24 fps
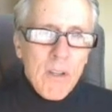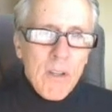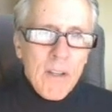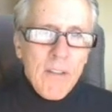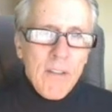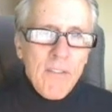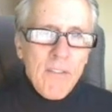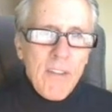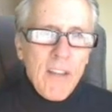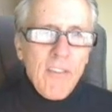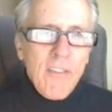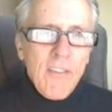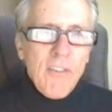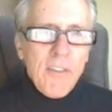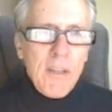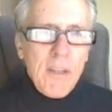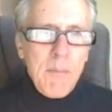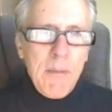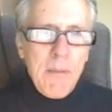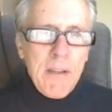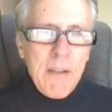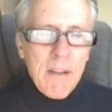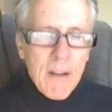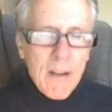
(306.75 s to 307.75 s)
Intensity
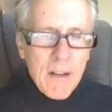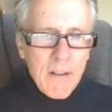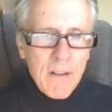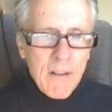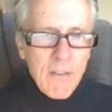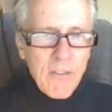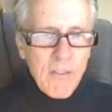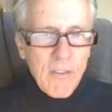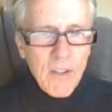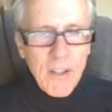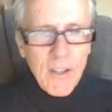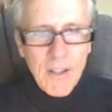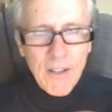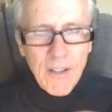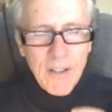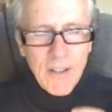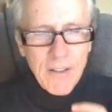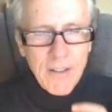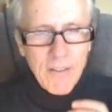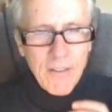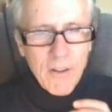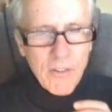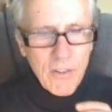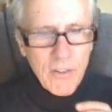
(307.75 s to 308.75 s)
because
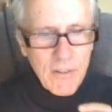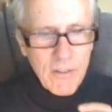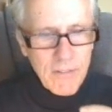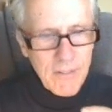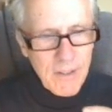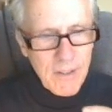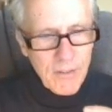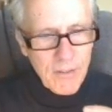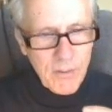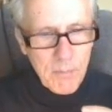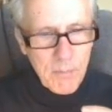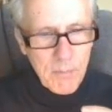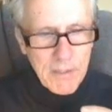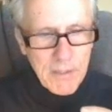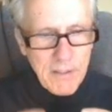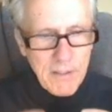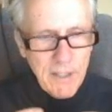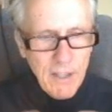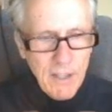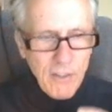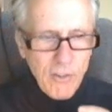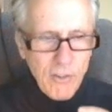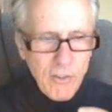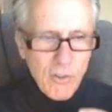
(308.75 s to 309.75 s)
there's a
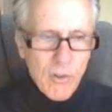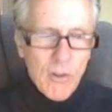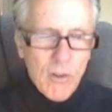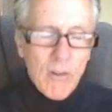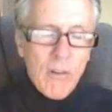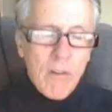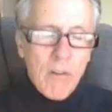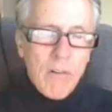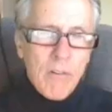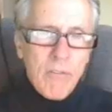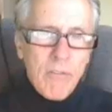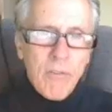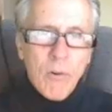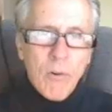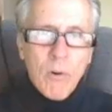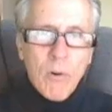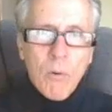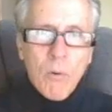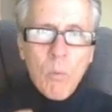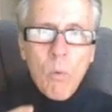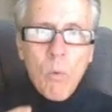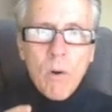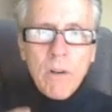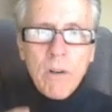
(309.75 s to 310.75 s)
potential
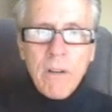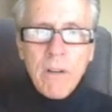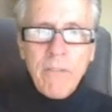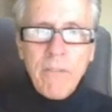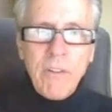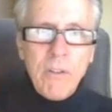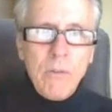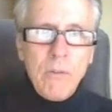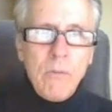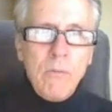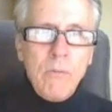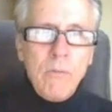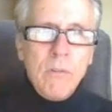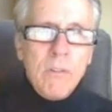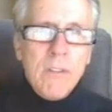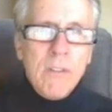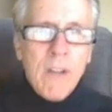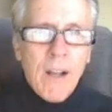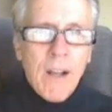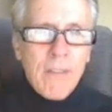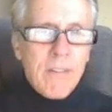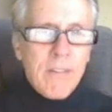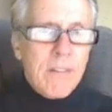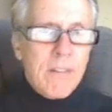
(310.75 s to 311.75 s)
for one of you
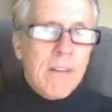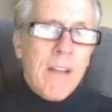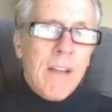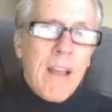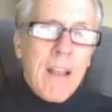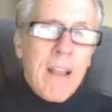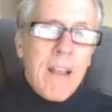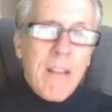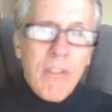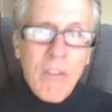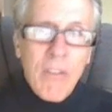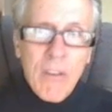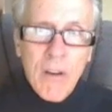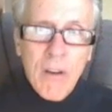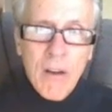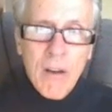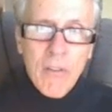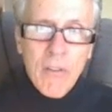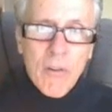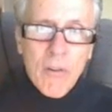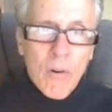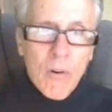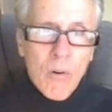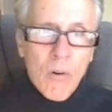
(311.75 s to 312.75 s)
not to like the
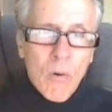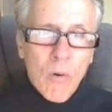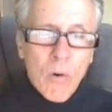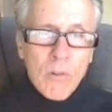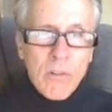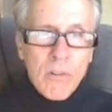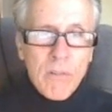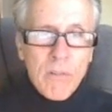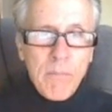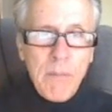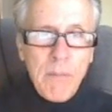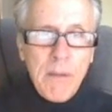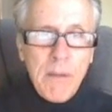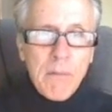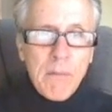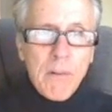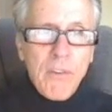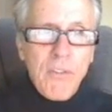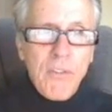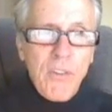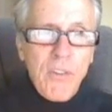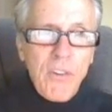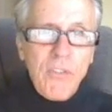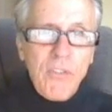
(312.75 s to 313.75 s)
other, or to be
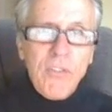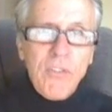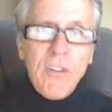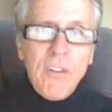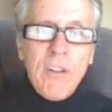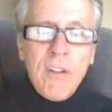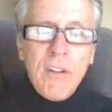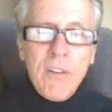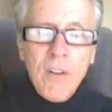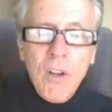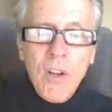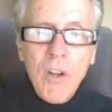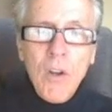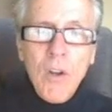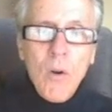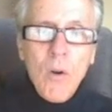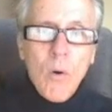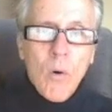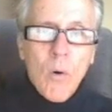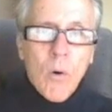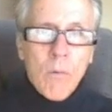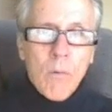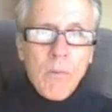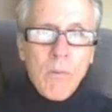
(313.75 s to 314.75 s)
resistant
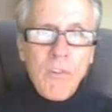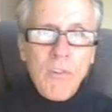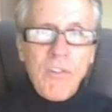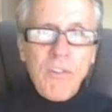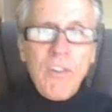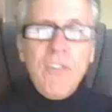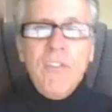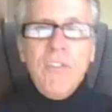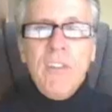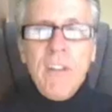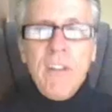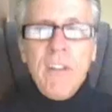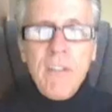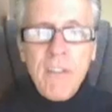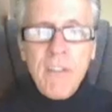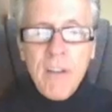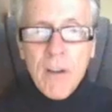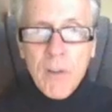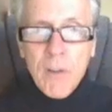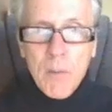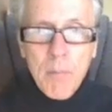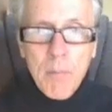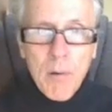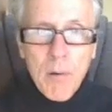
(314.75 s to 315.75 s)
or resisting the
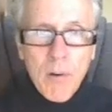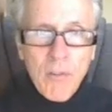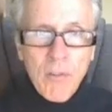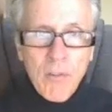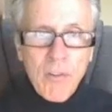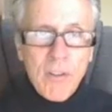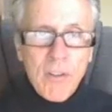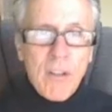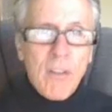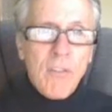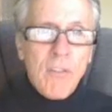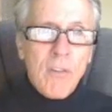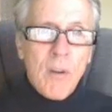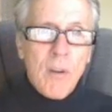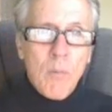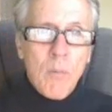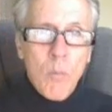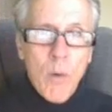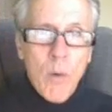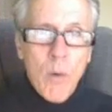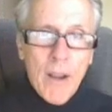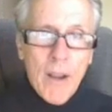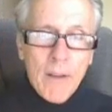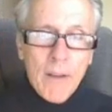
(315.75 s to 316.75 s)
other person in
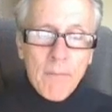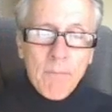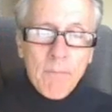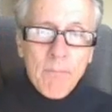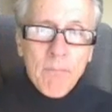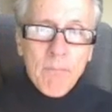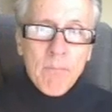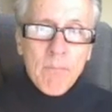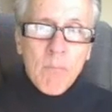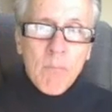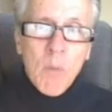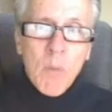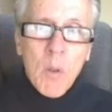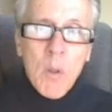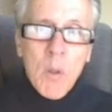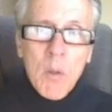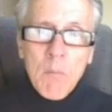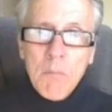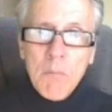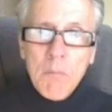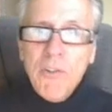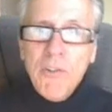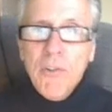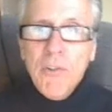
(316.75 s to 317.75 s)
some way.
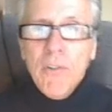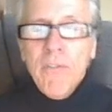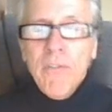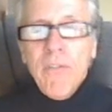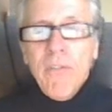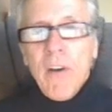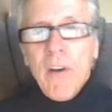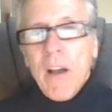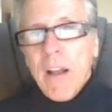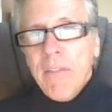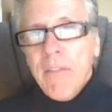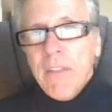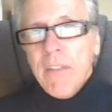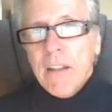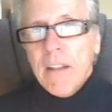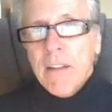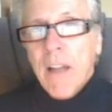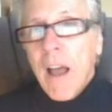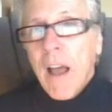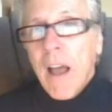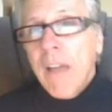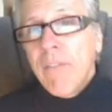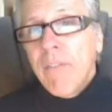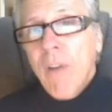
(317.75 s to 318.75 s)
But you'll find that
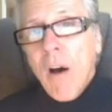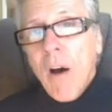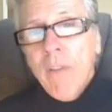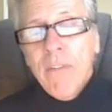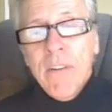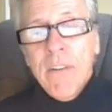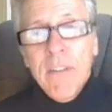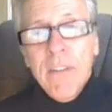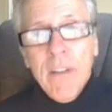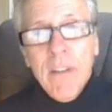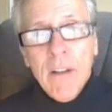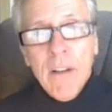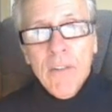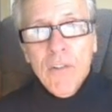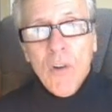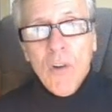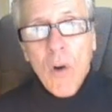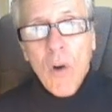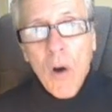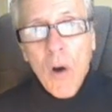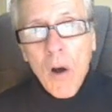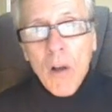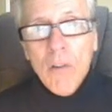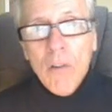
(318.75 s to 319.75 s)
life often does
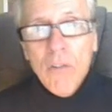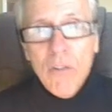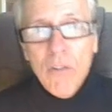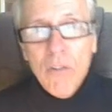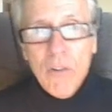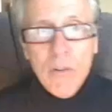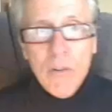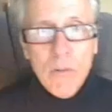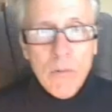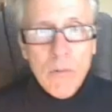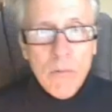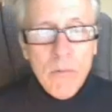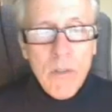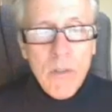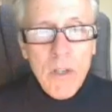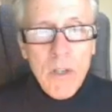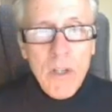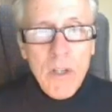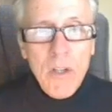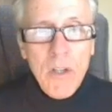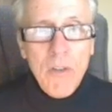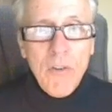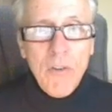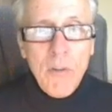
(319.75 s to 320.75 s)
cause you
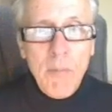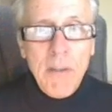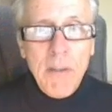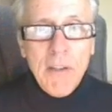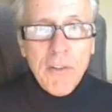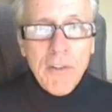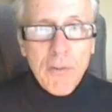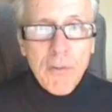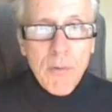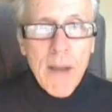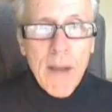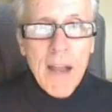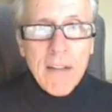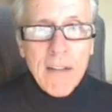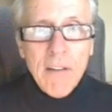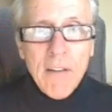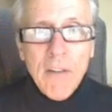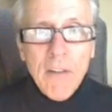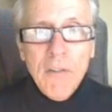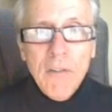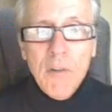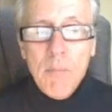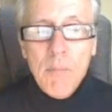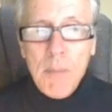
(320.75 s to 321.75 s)
to be
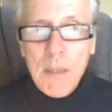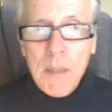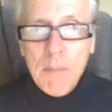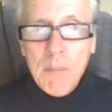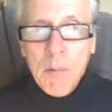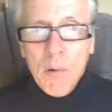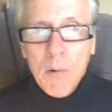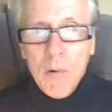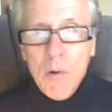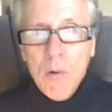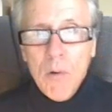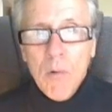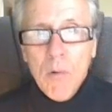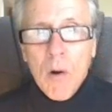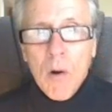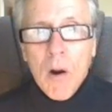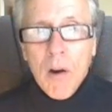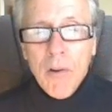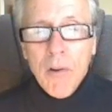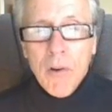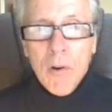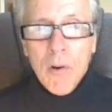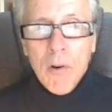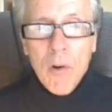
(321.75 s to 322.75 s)
attracted to people who
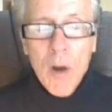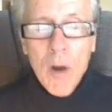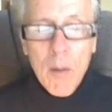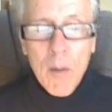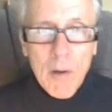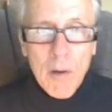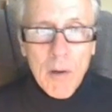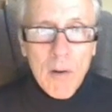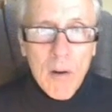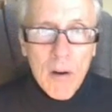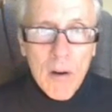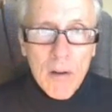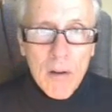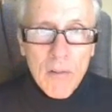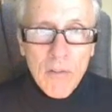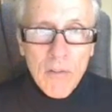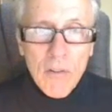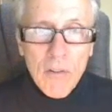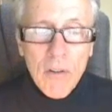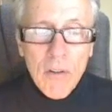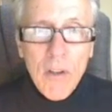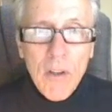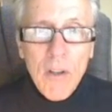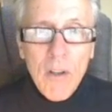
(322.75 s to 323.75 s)
are your karma
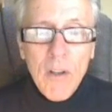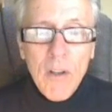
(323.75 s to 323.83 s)
cards.